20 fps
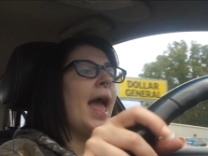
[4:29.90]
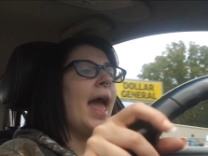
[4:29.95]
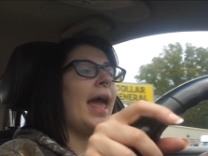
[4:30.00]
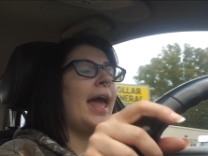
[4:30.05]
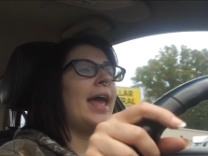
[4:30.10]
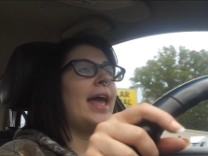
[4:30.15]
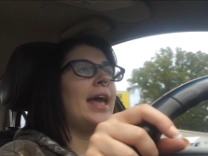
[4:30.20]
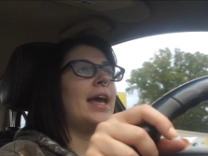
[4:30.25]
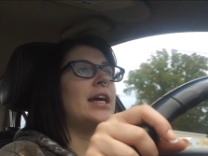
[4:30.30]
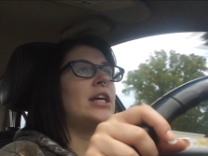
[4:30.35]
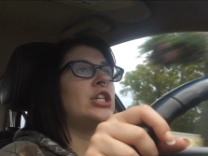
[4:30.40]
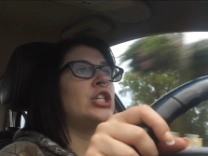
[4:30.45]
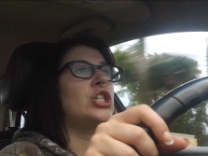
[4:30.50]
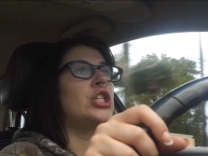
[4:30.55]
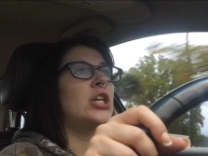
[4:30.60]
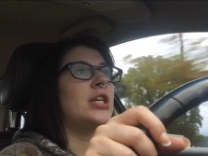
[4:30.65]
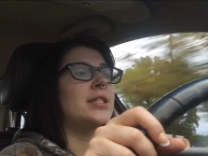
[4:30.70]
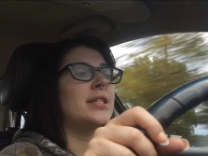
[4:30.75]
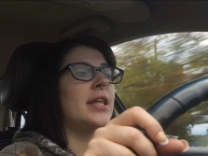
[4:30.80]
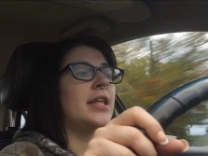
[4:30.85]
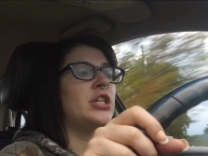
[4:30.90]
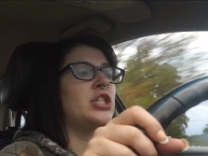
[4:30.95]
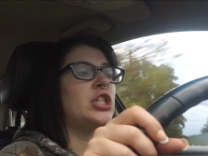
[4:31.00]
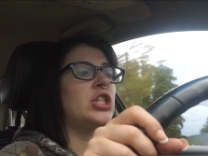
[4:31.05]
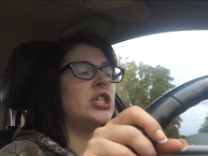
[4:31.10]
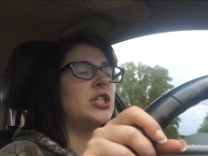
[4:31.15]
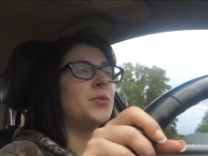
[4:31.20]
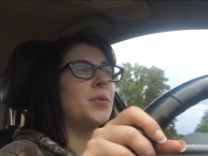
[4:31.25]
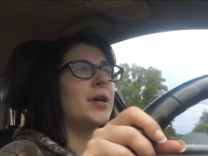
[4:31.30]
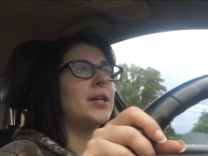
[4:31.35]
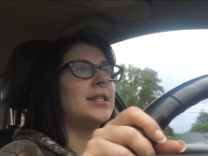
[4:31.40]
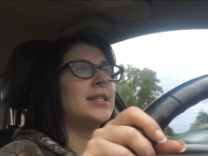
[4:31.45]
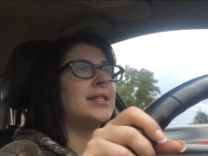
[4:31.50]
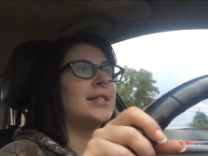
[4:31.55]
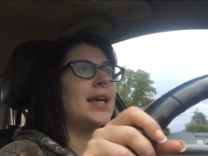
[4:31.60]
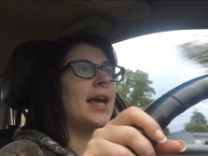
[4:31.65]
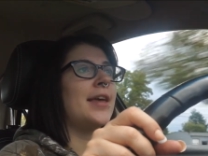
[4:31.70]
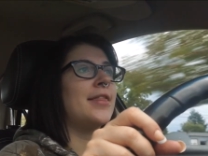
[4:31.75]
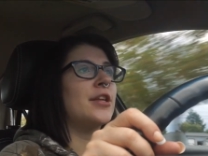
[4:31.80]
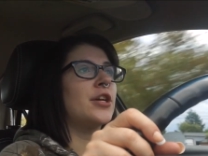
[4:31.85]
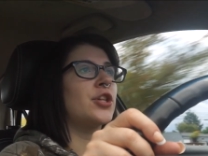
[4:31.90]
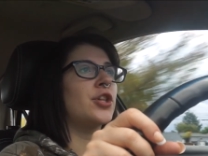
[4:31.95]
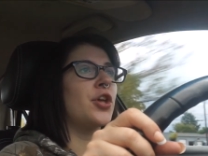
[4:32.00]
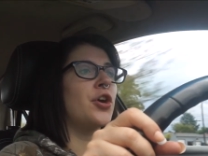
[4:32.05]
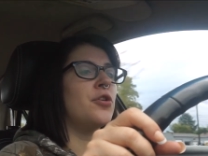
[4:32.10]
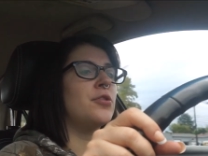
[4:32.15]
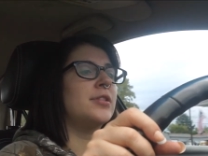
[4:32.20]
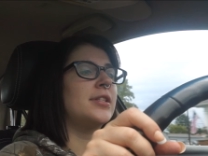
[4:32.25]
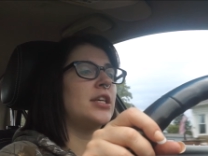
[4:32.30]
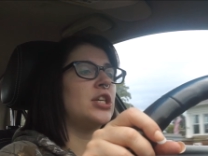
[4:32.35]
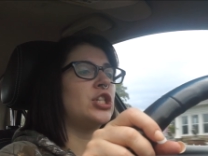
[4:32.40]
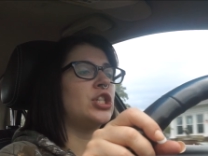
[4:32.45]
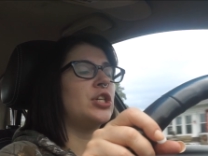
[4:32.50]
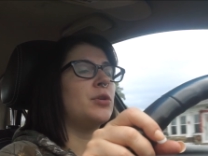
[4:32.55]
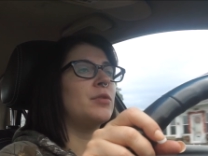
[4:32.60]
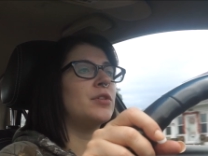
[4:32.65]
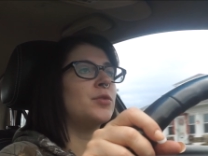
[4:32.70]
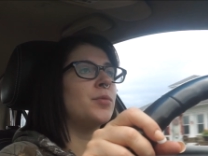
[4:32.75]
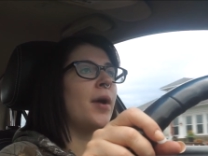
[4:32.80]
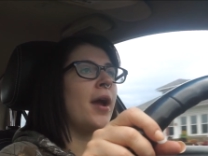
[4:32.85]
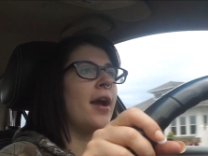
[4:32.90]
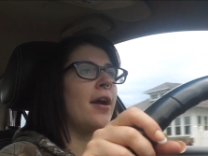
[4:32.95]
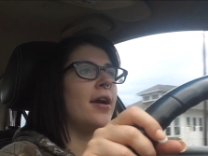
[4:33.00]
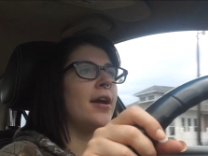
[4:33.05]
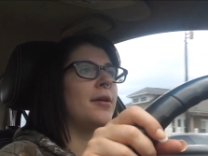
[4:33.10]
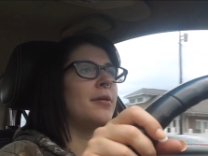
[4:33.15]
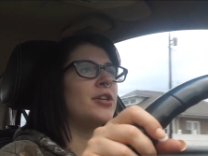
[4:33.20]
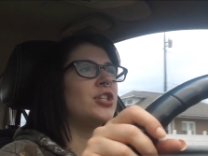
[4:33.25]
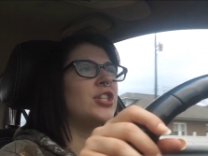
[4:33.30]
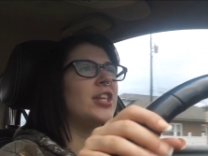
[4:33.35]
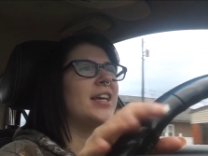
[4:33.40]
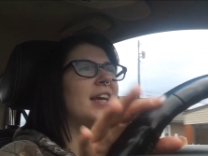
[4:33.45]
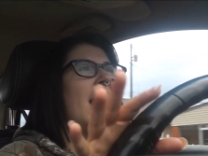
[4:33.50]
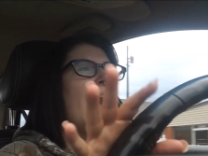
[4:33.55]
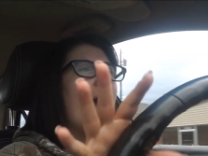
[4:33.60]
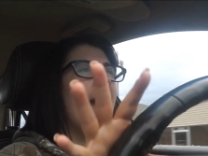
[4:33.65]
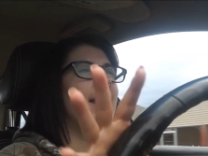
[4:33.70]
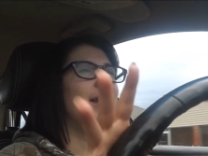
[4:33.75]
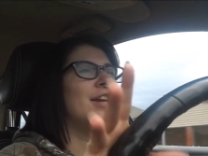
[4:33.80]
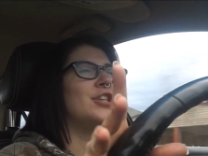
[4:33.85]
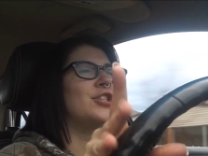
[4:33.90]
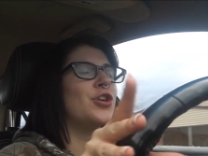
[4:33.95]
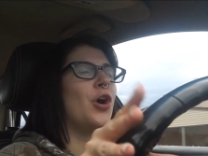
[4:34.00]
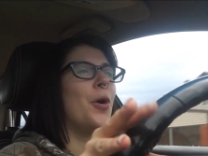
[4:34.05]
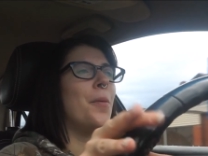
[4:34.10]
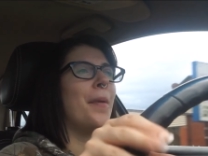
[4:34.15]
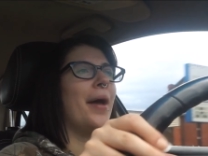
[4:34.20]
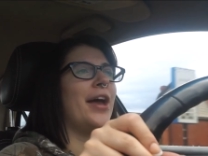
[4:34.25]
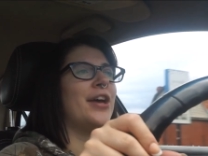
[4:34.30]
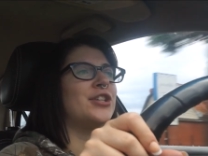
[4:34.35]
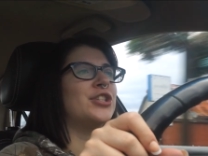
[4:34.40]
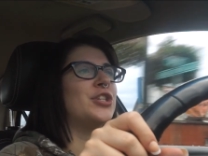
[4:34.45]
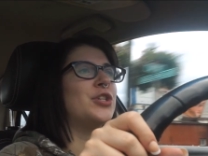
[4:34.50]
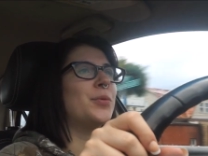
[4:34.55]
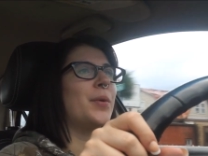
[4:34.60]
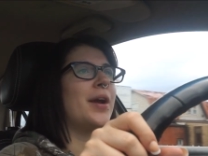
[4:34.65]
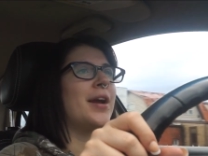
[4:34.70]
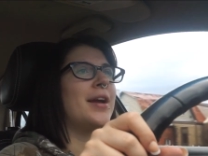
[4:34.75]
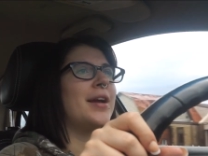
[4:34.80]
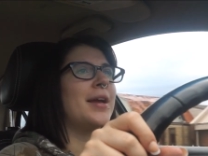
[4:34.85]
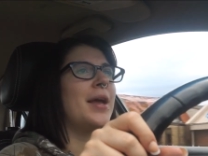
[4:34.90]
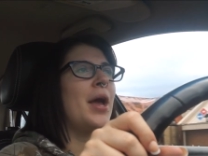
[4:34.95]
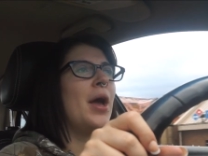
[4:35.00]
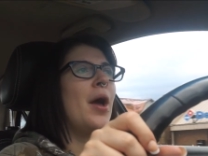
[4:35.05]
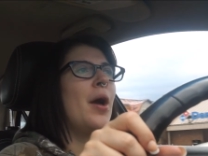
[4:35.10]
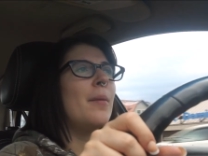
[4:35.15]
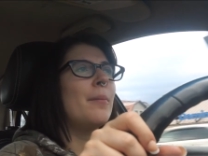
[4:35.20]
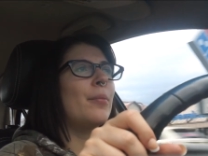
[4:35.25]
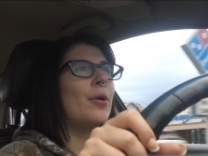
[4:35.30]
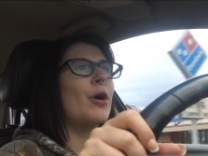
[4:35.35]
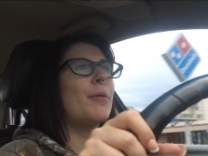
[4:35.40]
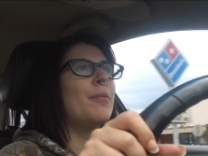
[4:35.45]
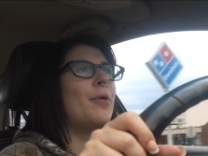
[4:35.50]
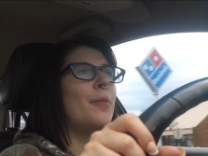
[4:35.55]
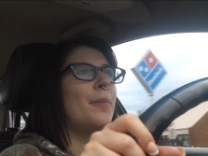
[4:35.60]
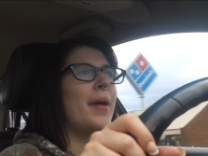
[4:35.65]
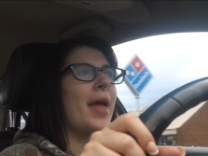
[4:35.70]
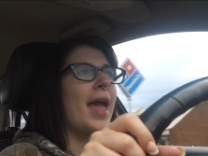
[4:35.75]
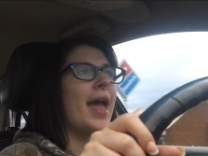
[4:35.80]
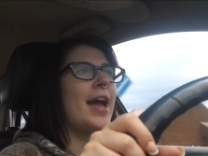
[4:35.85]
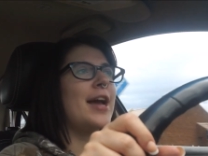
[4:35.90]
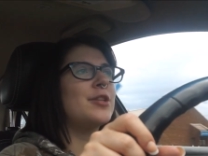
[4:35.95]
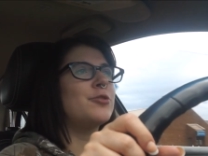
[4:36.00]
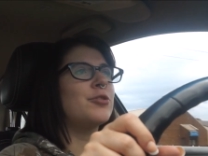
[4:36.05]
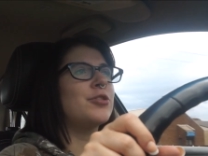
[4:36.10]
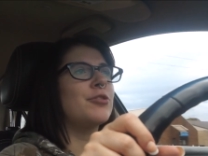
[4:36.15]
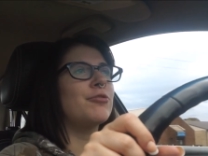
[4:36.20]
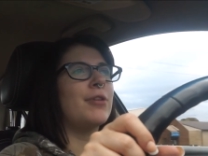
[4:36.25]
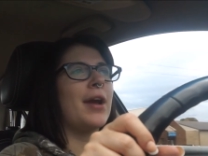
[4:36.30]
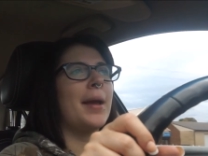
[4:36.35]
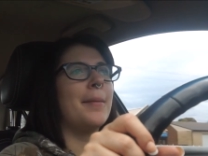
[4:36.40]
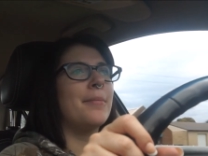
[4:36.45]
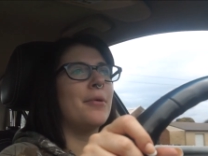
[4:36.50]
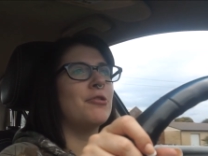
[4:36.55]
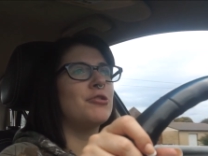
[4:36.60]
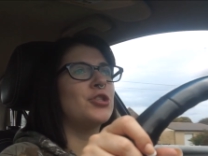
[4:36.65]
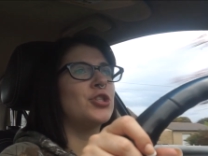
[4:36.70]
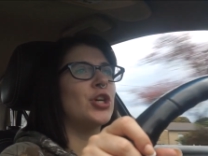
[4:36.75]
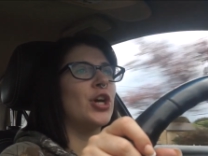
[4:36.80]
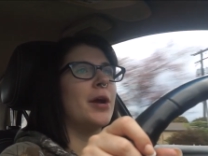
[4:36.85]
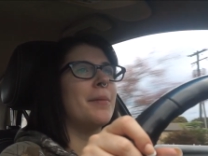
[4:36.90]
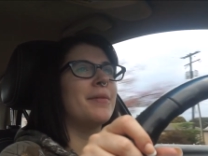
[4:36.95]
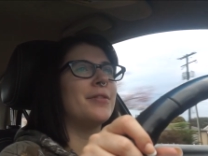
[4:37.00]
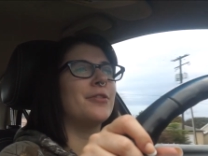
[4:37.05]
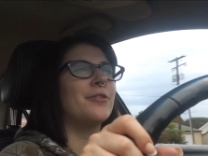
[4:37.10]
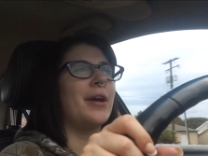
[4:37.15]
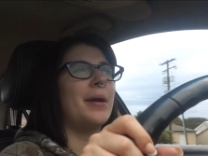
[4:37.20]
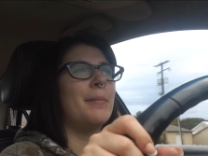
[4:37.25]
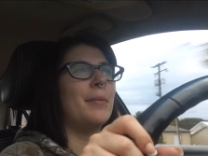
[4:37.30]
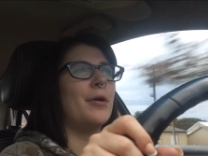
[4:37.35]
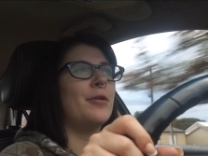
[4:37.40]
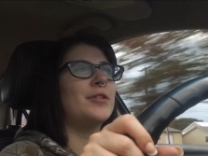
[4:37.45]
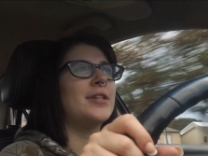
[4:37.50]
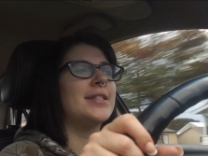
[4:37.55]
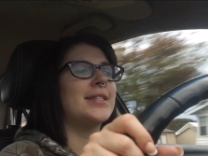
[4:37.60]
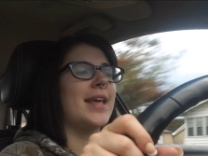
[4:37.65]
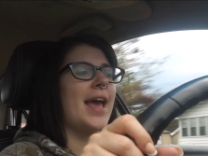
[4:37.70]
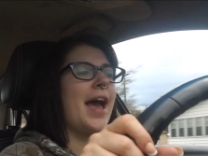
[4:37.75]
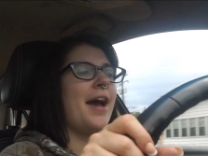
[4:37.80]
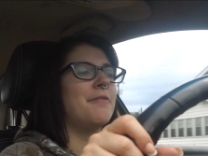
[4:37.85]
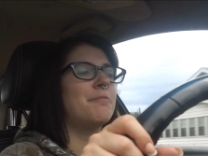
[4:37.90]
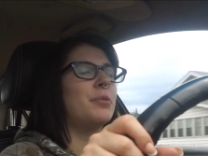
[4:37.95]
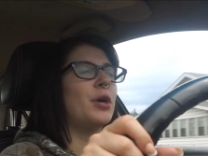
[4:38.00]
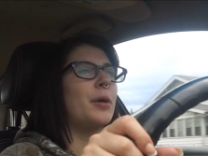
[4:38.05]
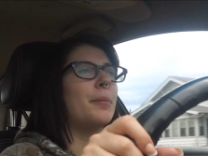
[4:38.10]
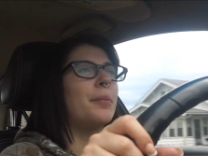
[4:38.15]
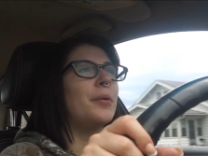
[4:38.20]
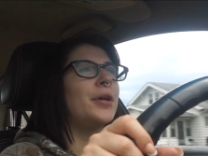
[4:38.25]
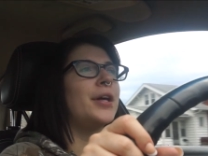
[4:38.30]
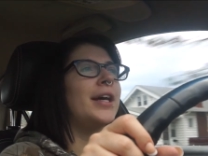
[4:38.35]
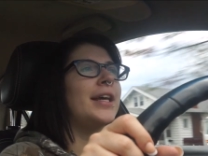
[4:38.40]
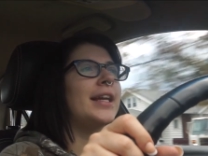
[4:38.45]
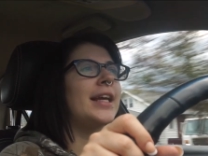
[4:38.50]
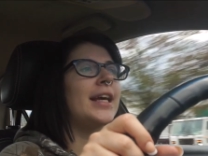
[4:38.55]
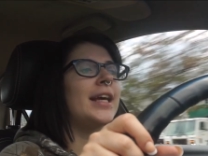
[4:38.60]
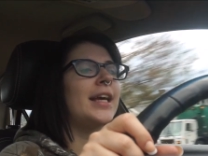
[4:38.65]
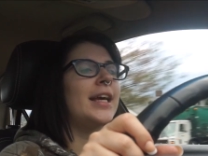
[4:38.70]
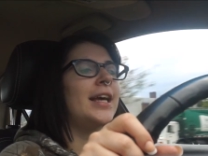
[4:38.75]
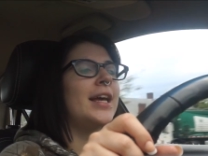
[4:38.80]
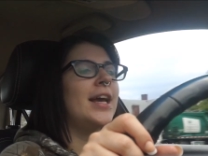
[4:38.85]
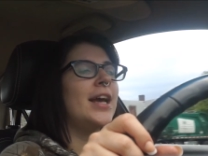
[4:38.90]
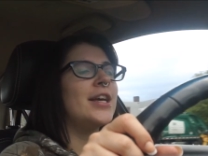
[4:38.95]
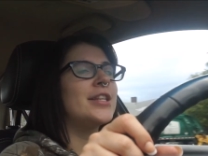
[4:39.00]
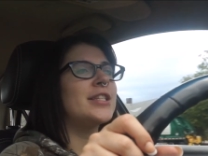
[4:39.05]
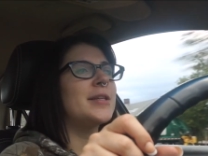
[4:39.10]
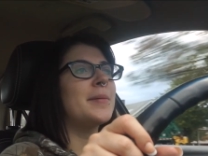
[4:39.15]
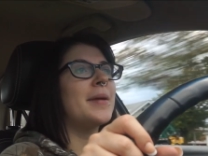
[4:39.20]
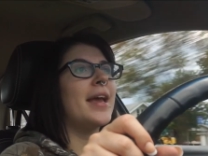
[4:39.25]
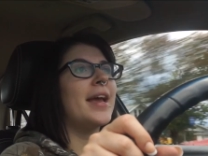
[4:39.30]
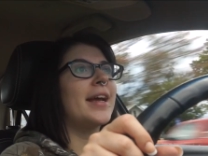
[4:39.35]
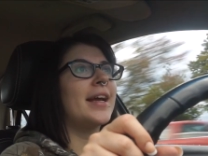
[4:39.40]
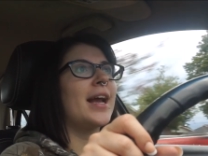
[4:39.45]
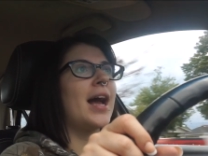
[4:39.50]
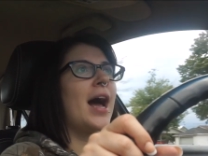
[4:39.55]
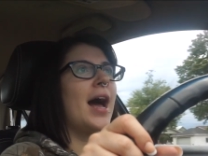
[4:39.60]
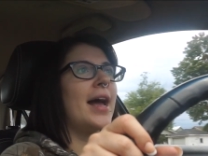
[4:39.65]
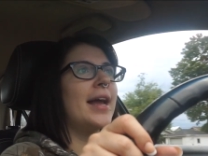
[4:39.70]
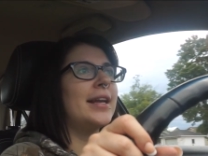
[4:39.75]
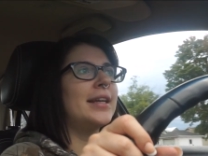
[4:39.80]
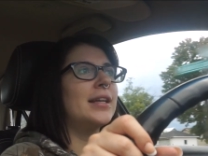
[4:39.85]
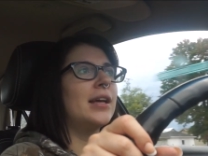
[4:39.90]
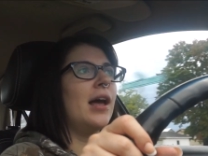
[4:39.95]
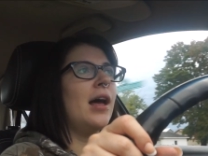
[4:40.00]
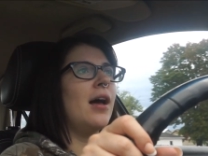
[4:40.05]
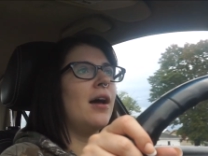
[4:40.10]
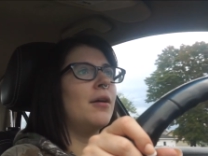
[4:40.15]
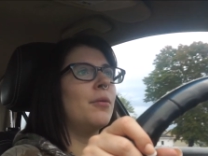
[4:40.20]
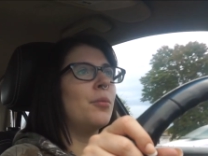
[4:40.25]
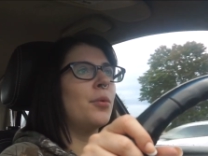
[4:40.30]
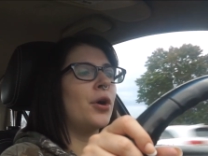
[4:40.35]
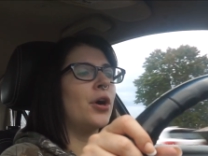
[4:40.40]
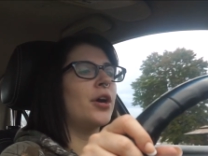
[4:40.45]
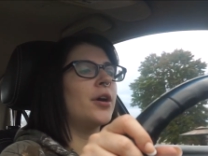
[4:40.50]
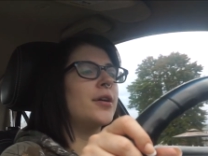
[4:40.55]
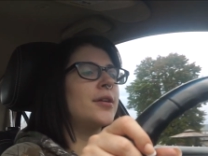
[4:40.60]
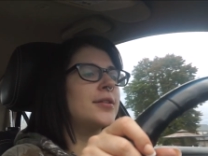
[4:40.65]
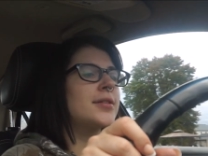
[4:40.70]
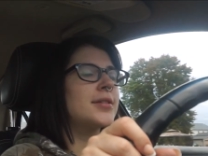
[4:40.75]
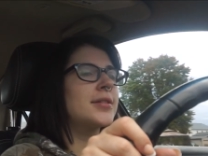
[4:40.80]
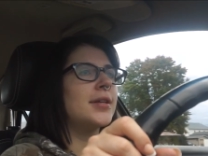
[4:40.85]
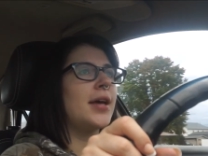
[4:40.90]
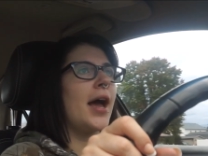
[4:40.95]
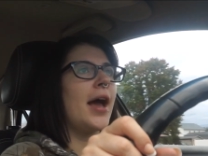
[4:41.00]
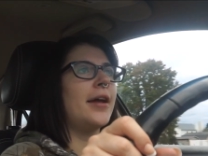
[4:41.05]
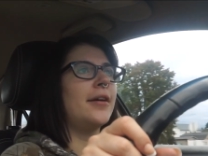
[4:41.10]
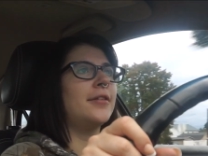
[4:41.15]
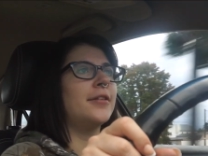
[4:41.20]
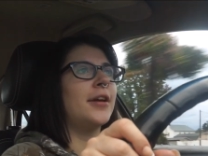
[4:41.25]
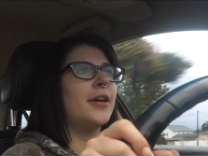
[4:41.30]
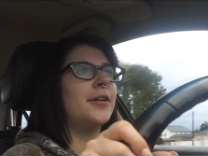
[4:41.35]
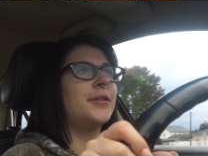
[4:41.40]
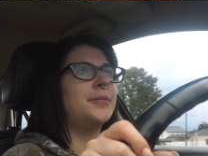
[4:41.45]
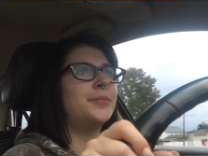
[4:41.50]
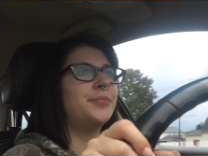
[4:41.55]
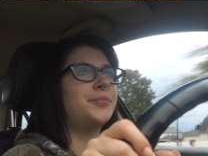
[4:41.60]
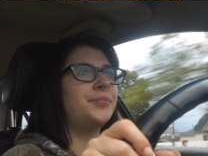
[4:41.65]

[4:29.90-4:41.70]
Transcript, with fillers: and she said that she just wanted to stay in the clothes that she was wearing which they kind of don't match. She's wearing purple pants with the rainbow shirt but the rainbow doesn't have purple in it. So I mean it kind of works. I don't know.